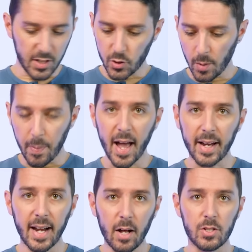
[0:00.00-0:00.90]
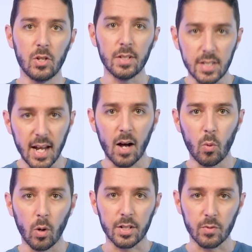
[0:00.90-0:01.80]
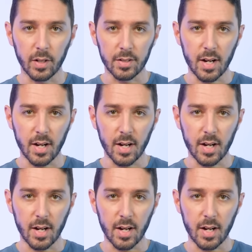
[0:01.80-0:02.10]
Let's sort of pack it out so you can see how it works in real